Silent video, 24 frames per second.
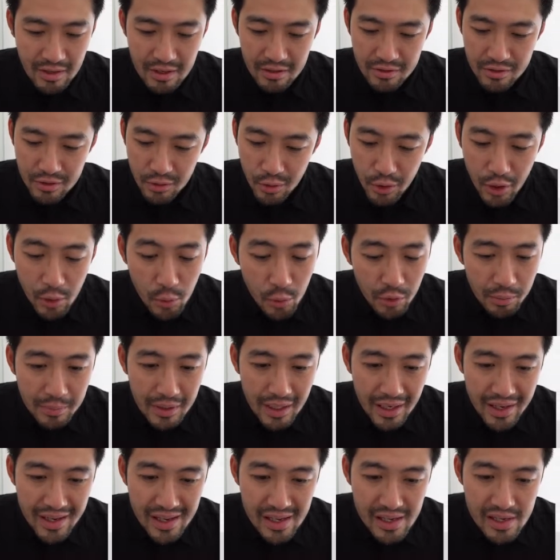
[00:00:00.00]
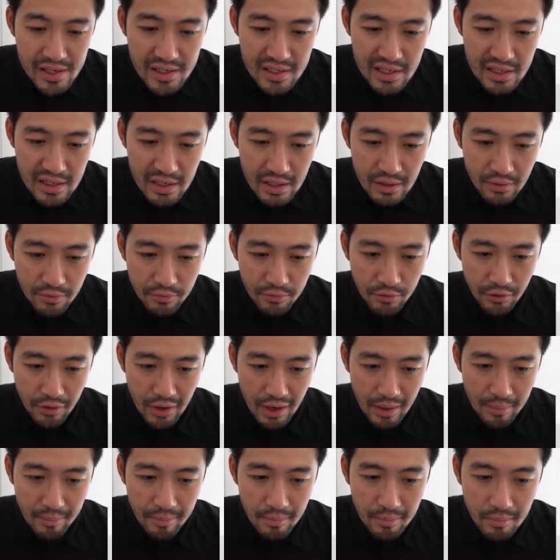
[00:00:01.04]
So it would be easy for
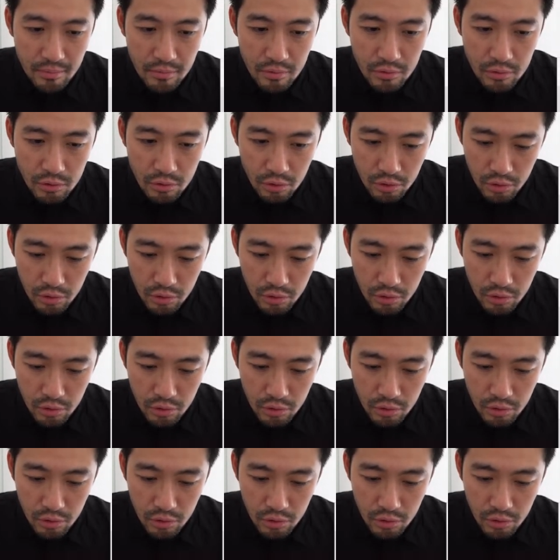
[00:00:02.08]
them to